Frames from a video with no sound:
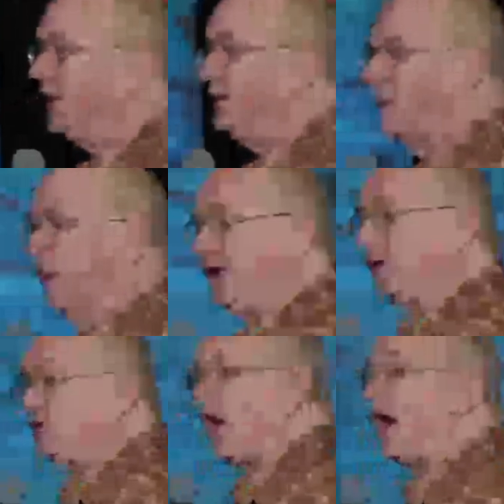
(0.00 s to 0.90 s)
but we don't
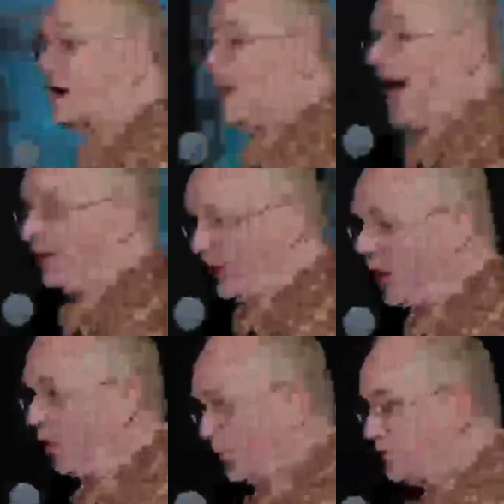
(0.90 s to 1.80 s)
talk about
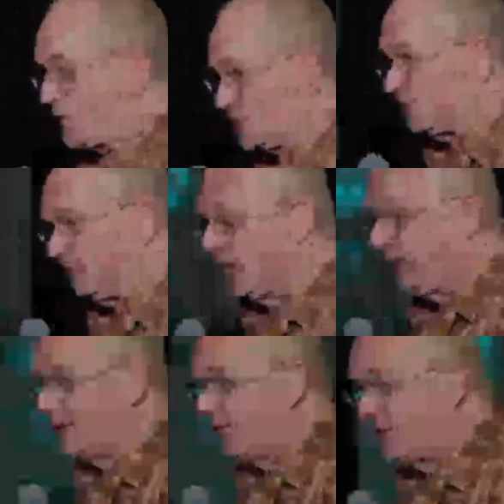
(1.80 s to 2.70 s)
those.
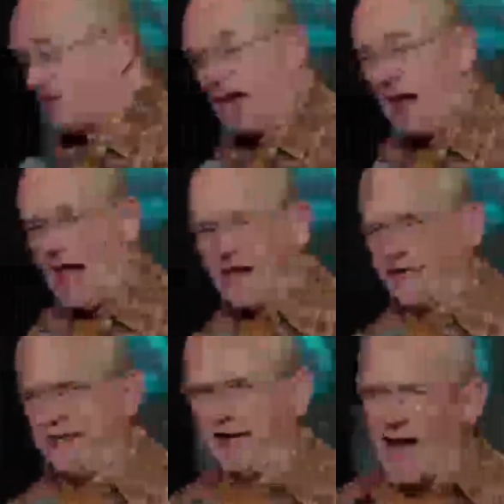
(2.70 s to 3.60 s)
It's kind of like a
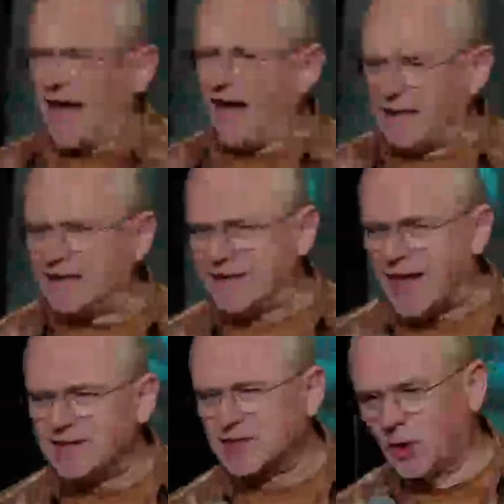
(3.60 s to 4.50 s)
kid. I got kicked out
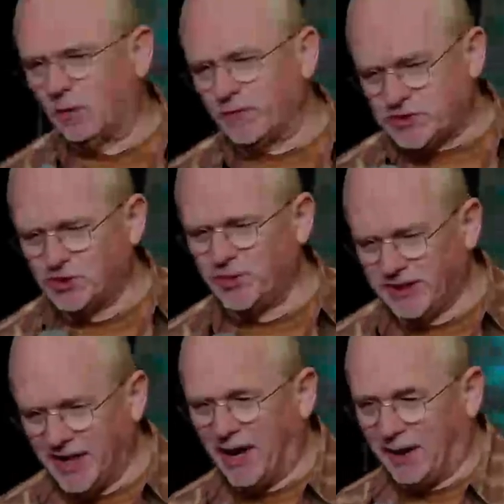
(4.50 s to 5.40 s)
of school for chewing
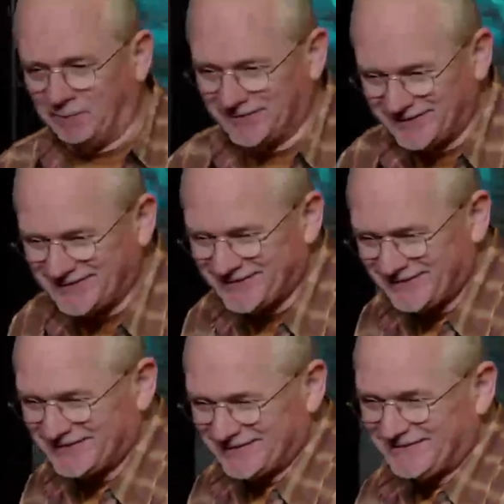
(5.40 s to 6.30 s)
gum.
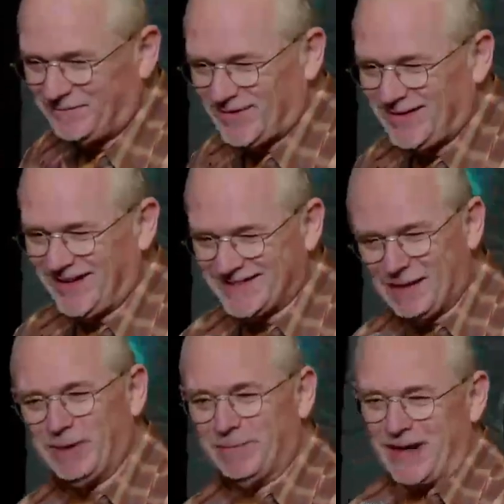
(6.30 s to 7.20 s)
Yeah, tell
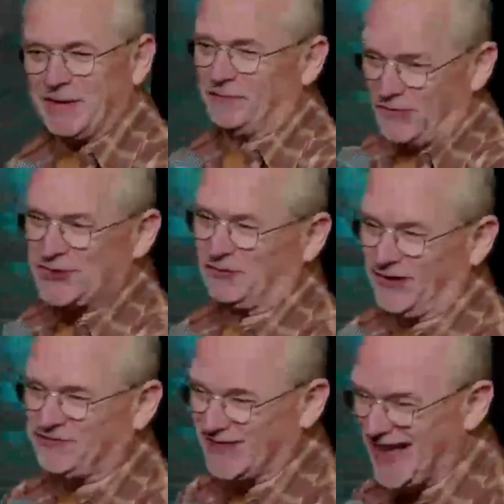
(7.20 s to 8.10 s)
me about the first
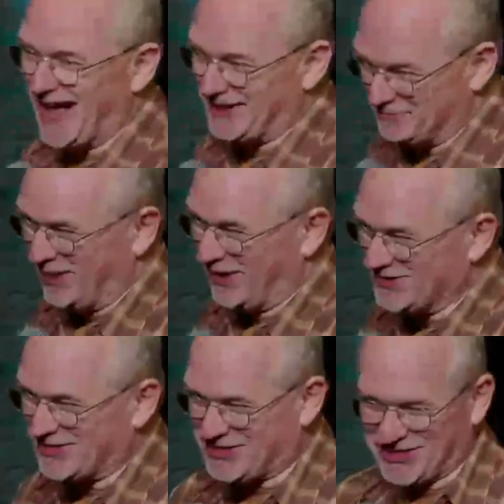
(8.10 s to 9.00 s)
59 demerits
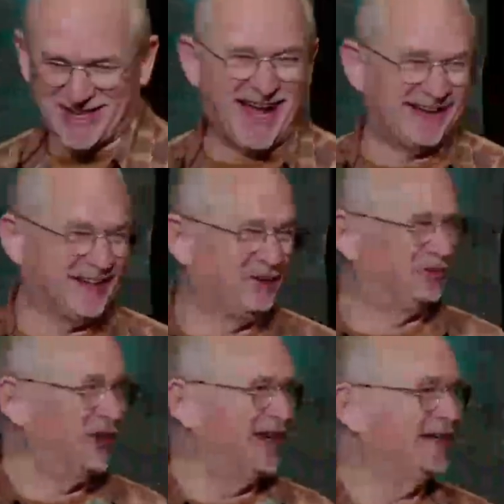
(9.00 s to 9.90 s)
that you got there,
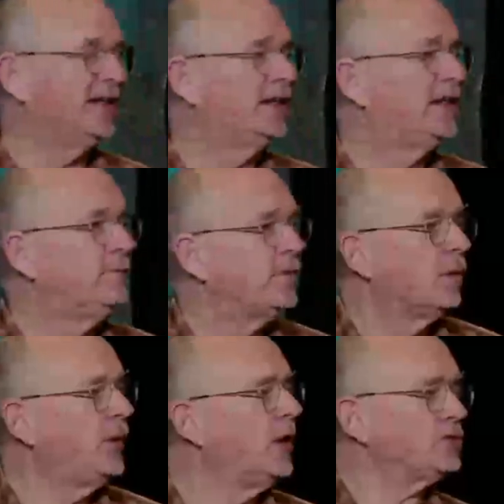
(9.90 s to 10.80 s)
friend.
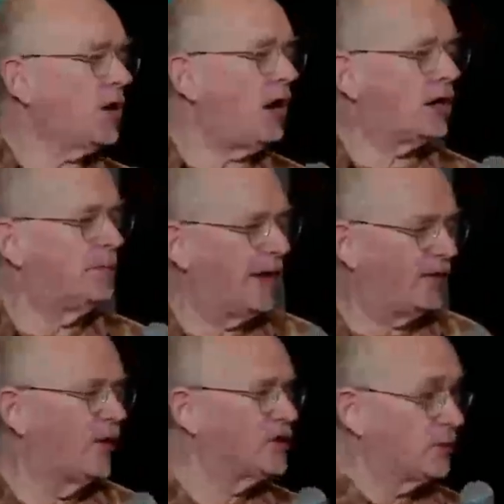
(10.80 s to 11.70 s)
We don't talk about
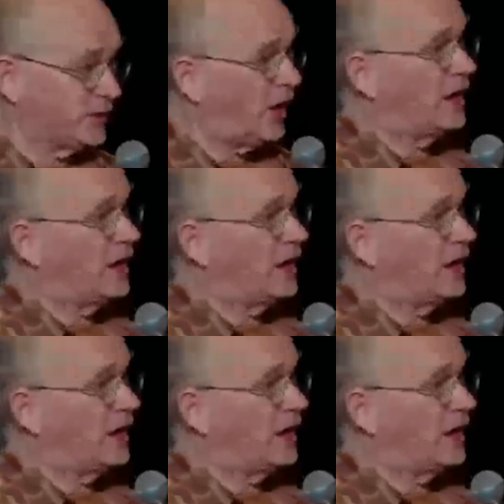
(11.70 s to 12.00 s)
those, we talk